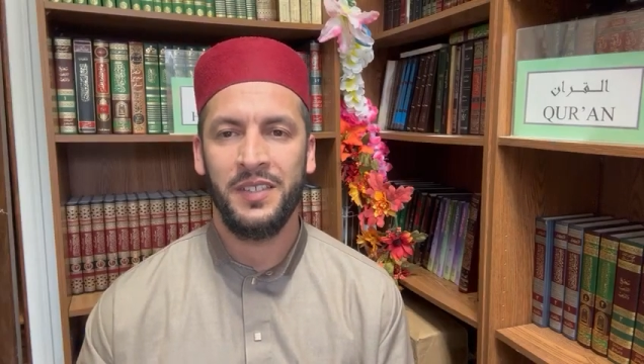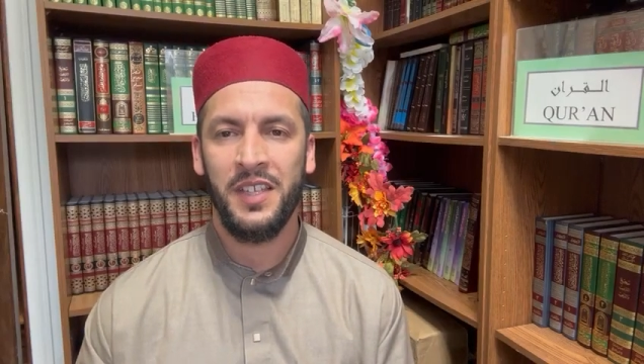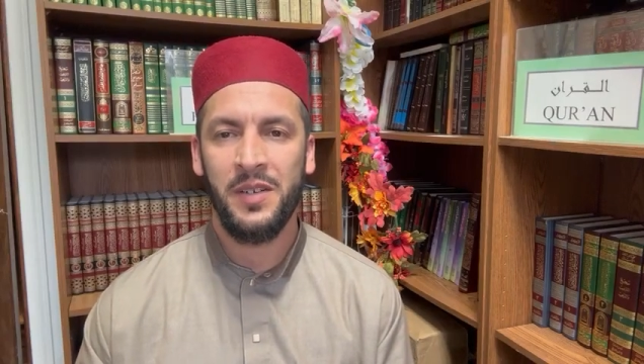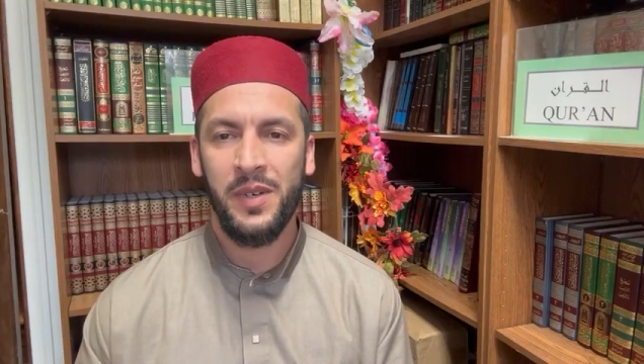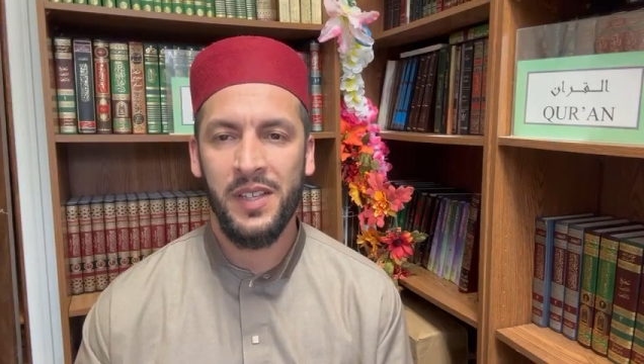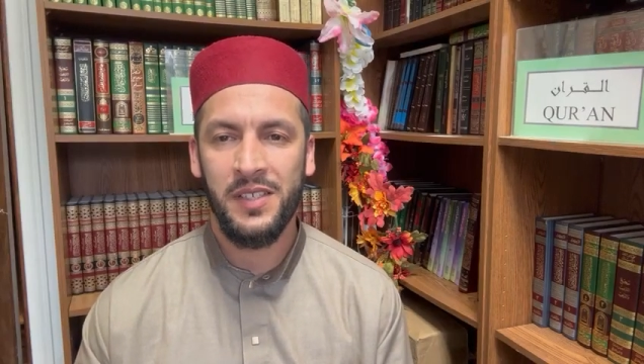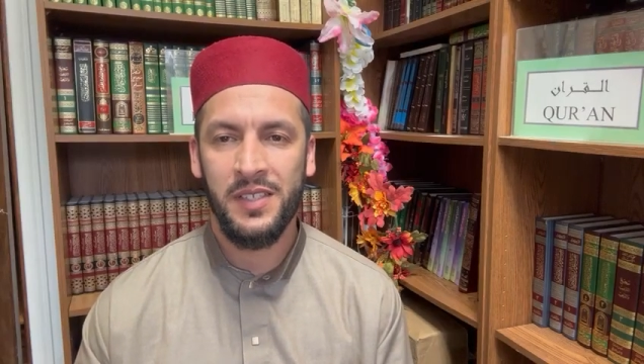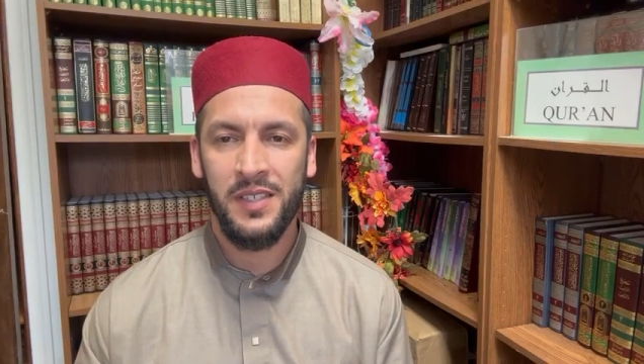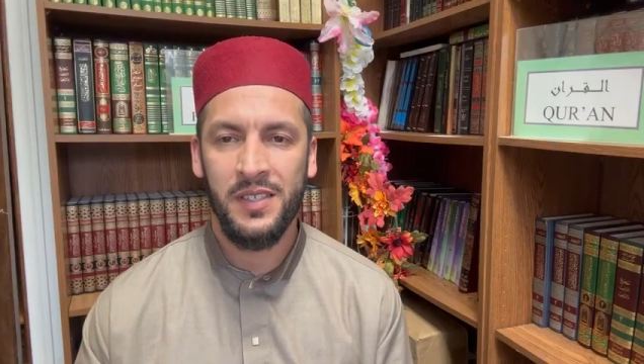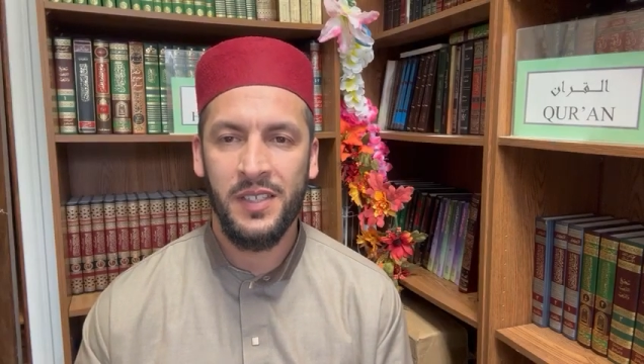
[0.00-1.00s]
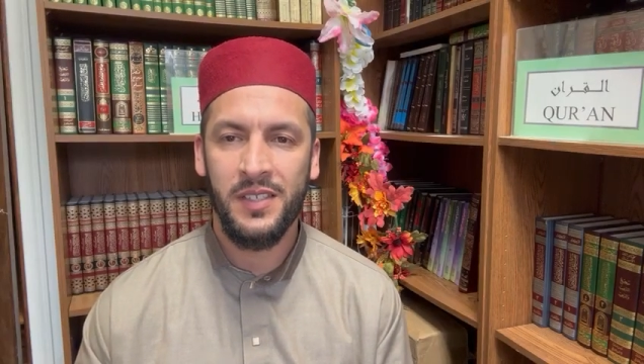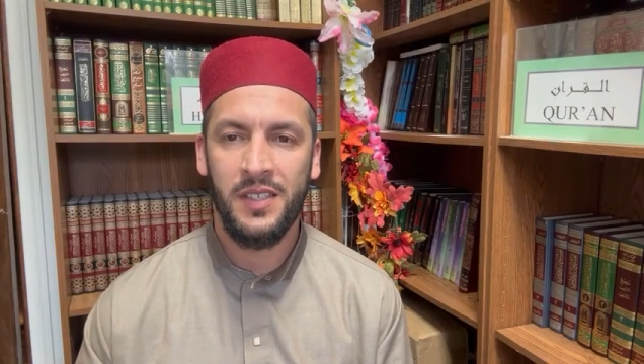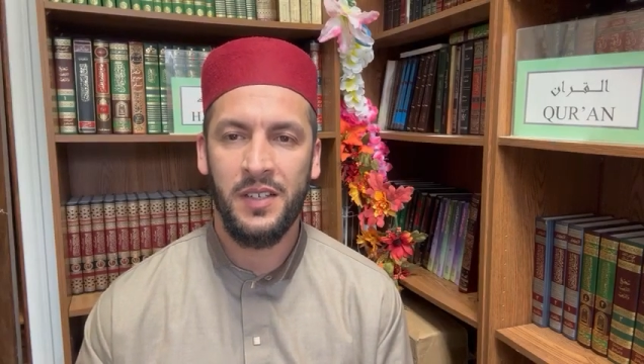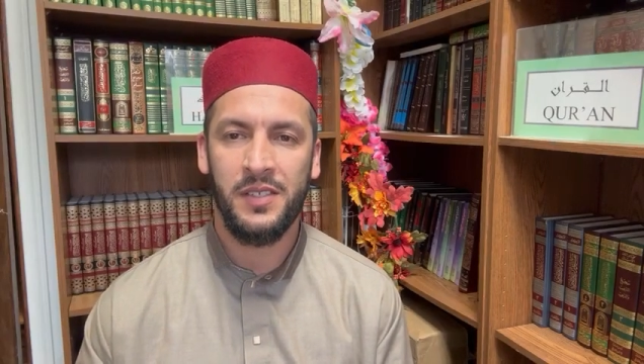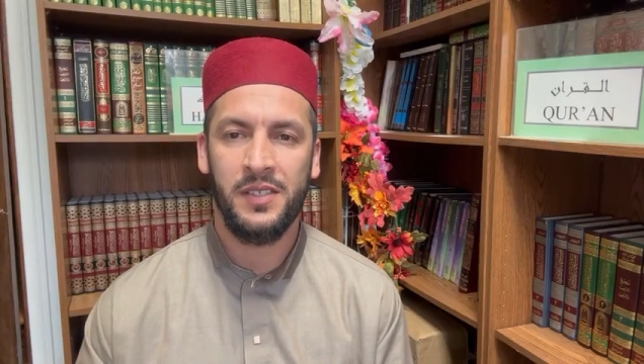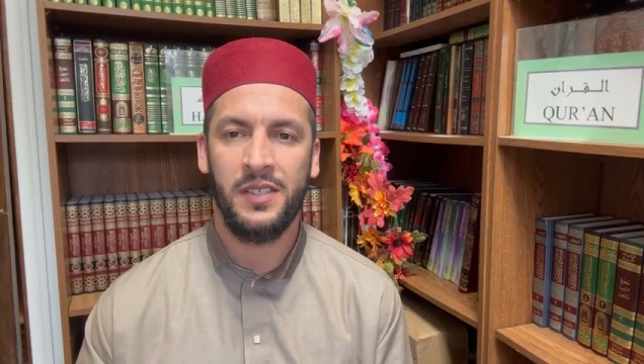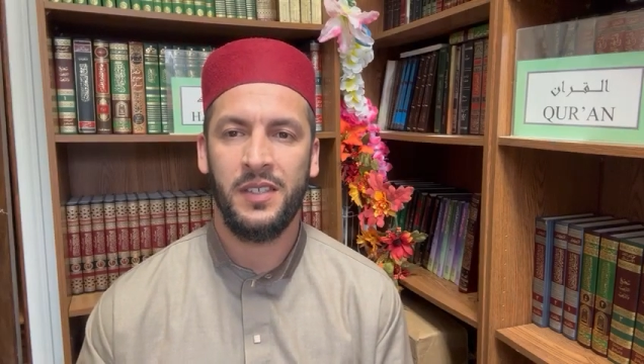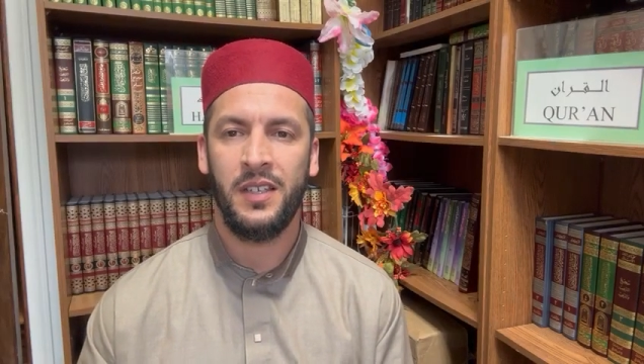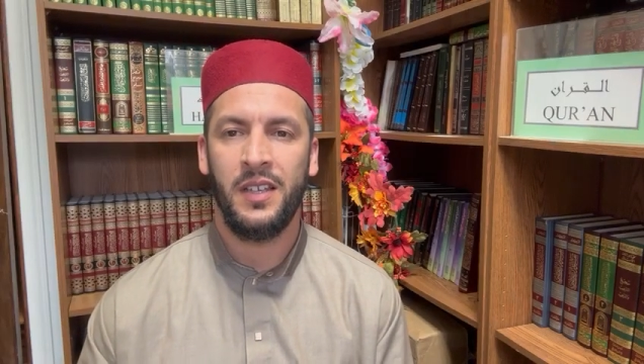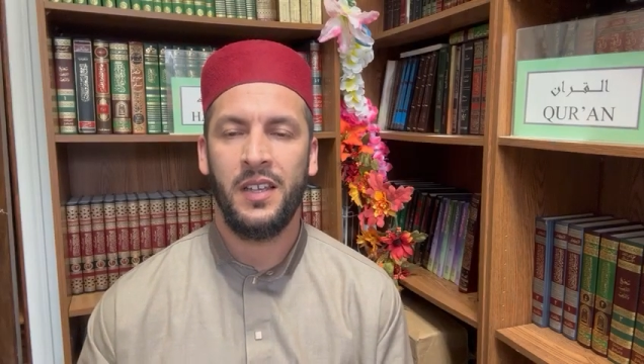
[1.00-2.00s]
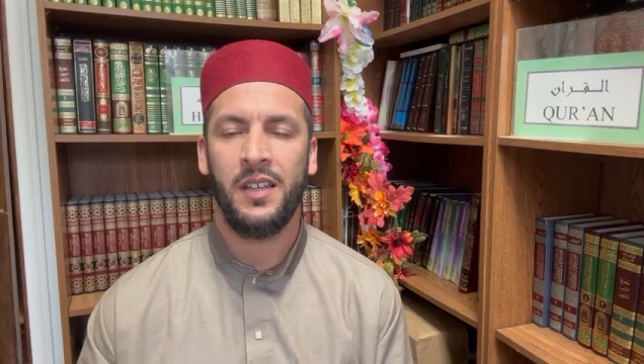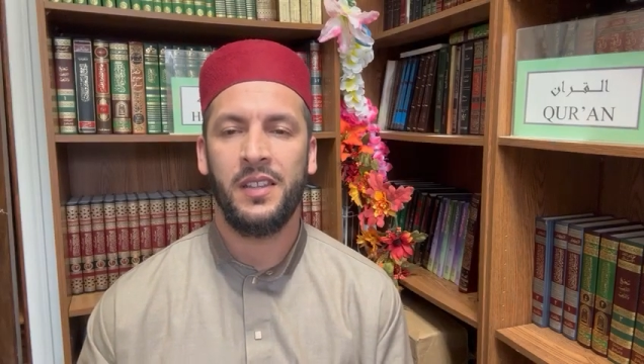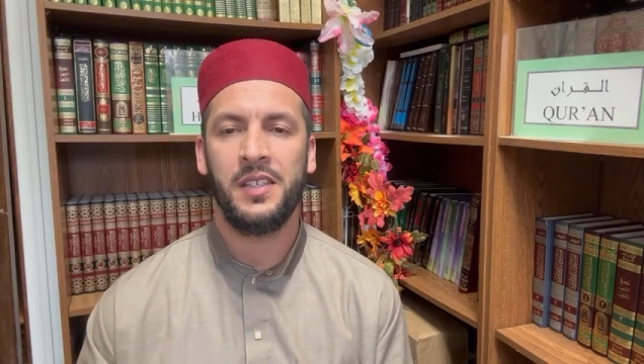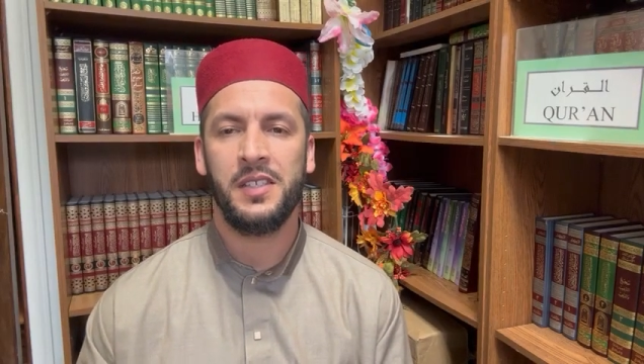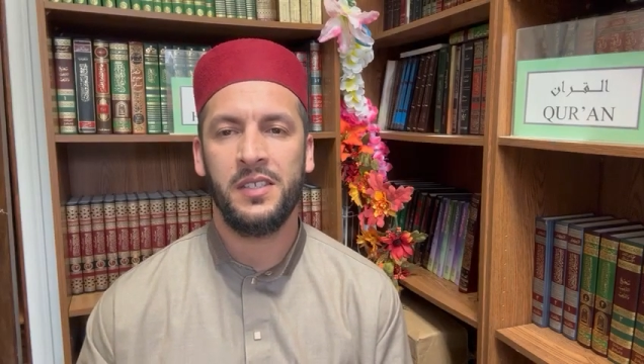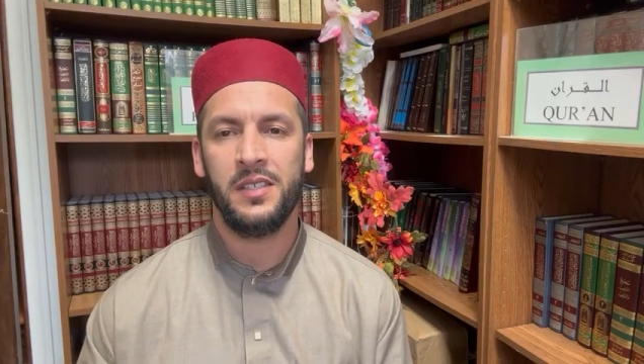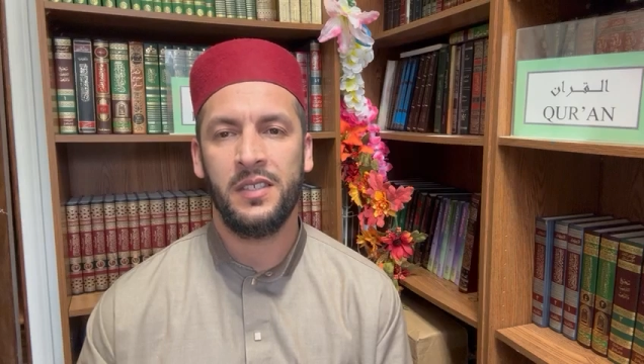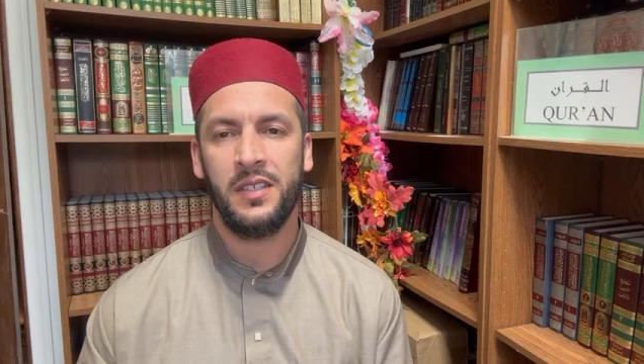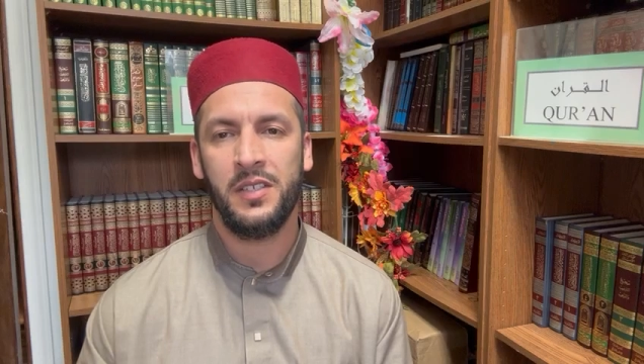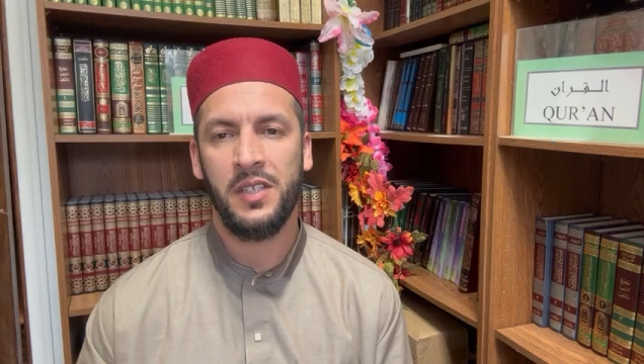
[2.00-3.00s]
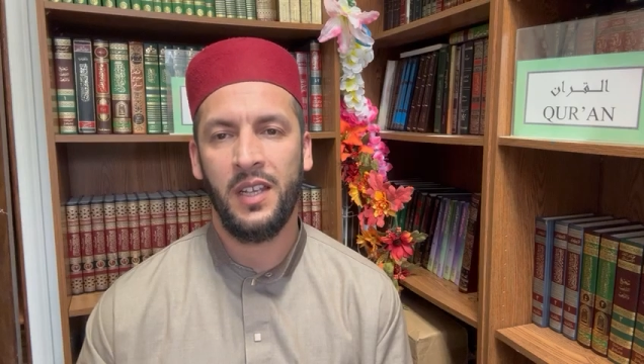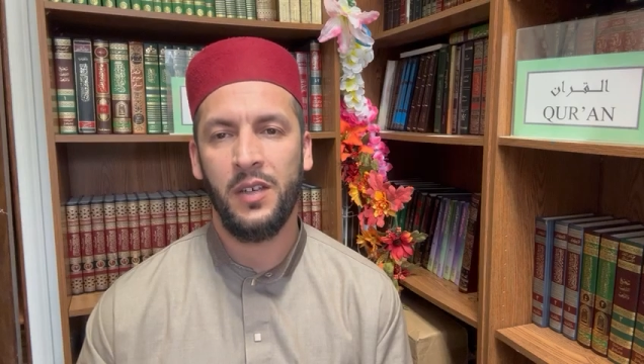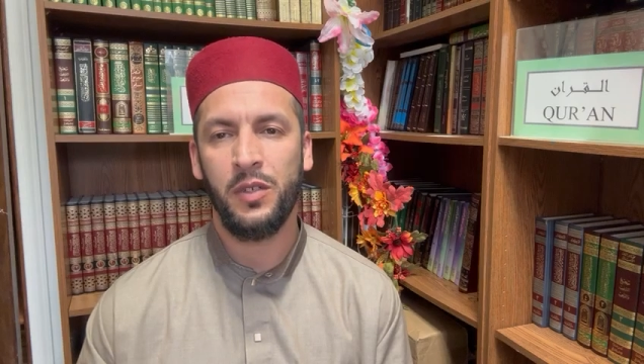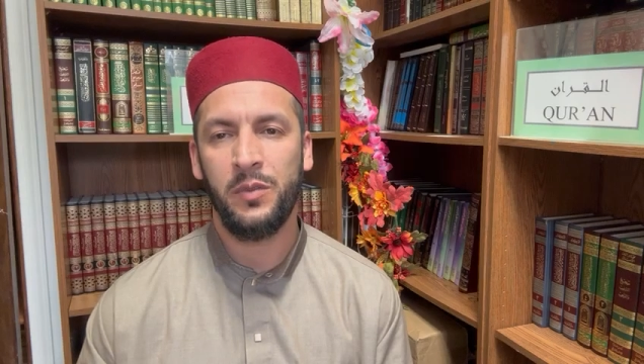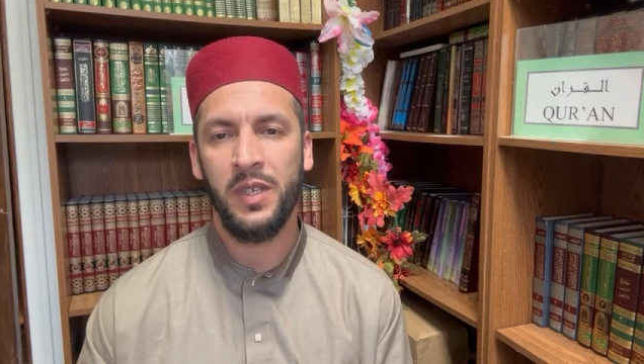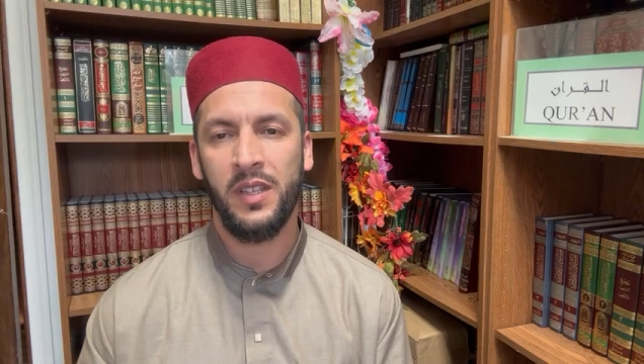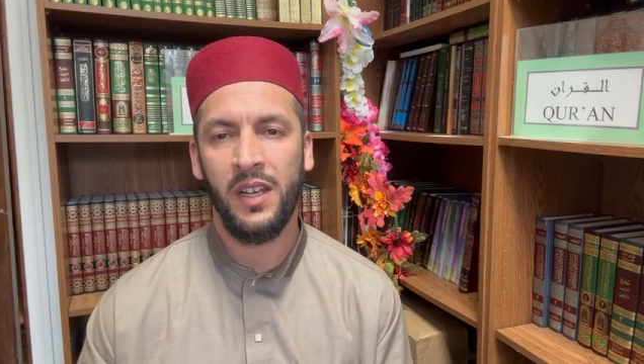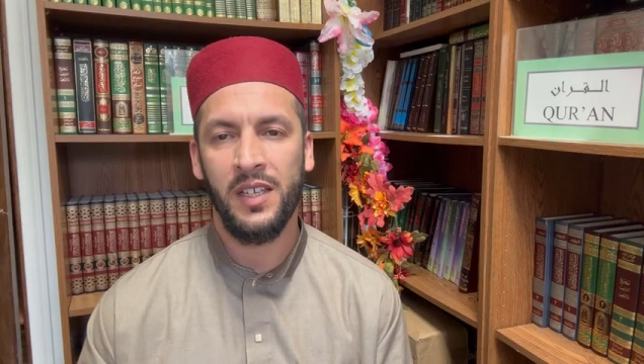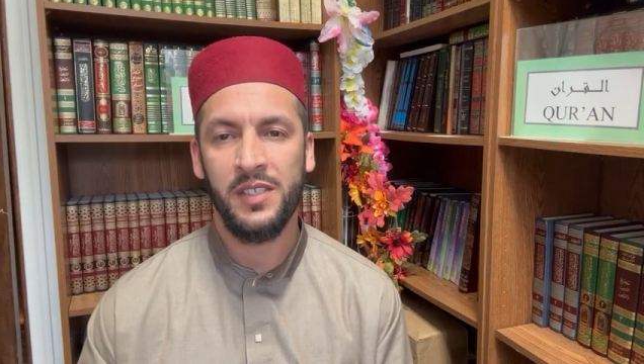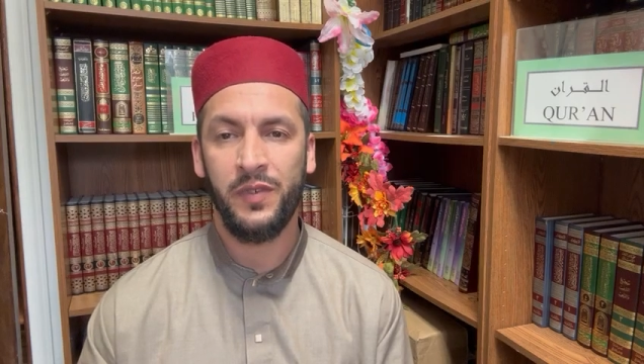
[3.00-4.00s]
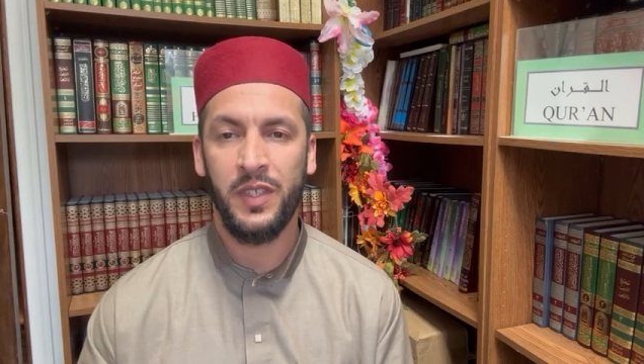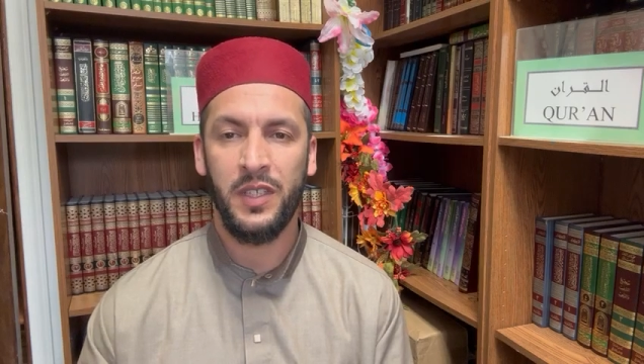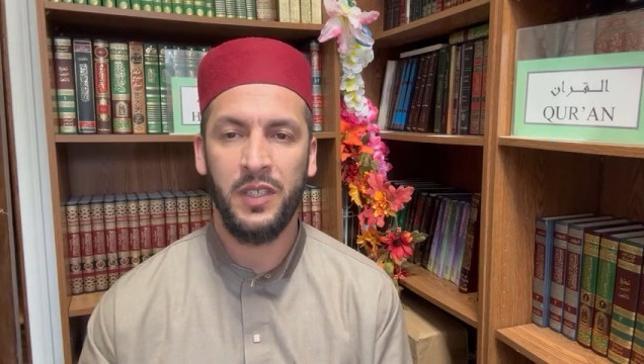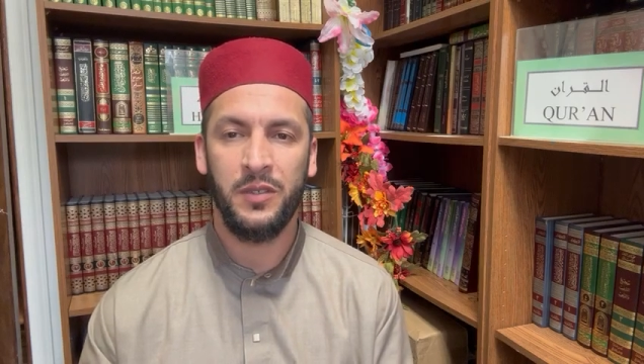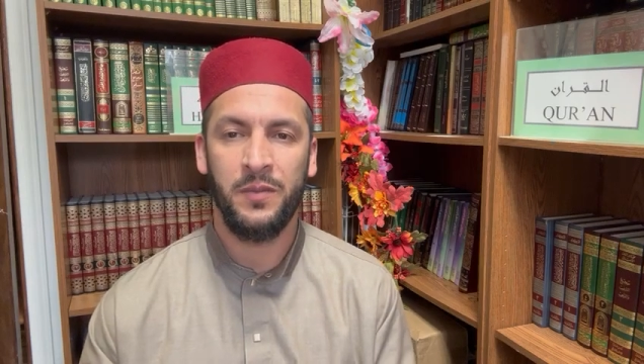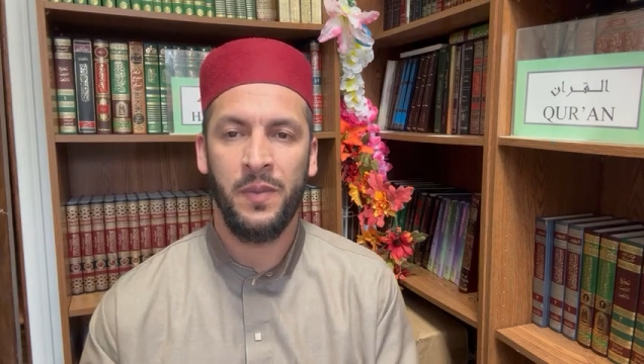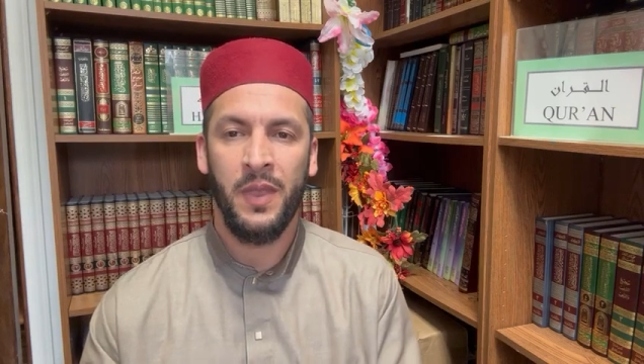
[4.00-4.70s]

Dear brothers and sisters, this inshallah will be the last video